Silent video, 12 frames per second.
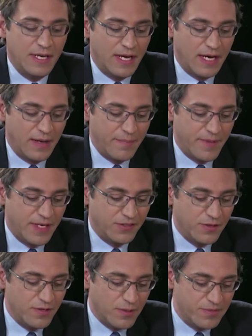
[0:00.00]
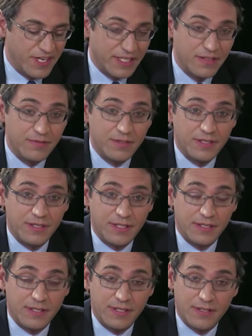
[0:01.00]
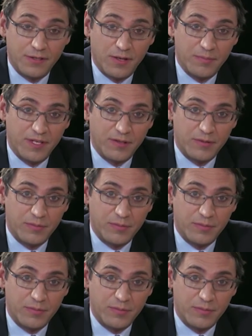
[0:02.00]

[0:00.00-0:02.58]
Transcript: And so the objective in the top-down